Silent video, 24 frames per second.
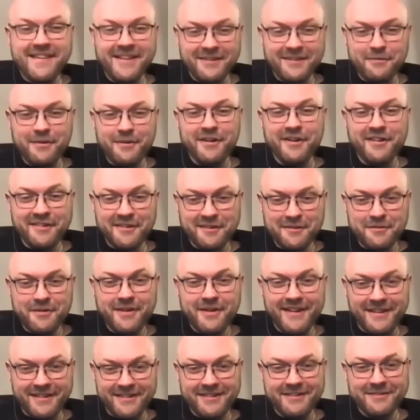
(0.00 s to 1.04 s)
that works
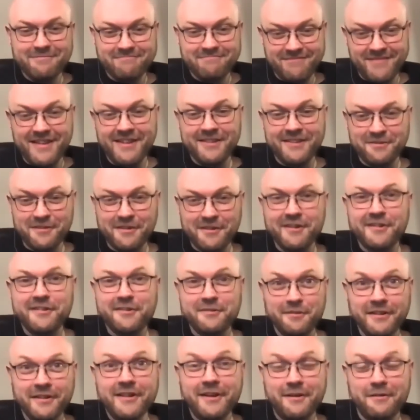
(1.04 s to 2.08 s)
great. That works
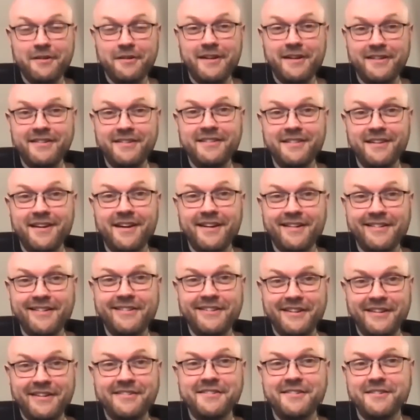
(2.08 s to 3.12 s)
really great,
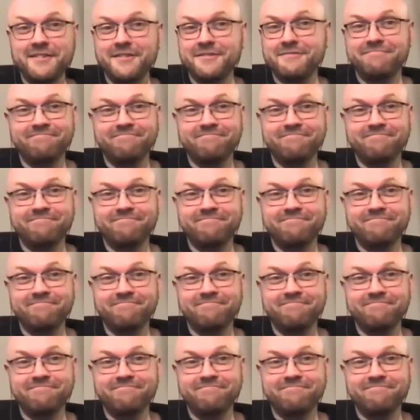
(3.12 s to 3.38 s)
actually. So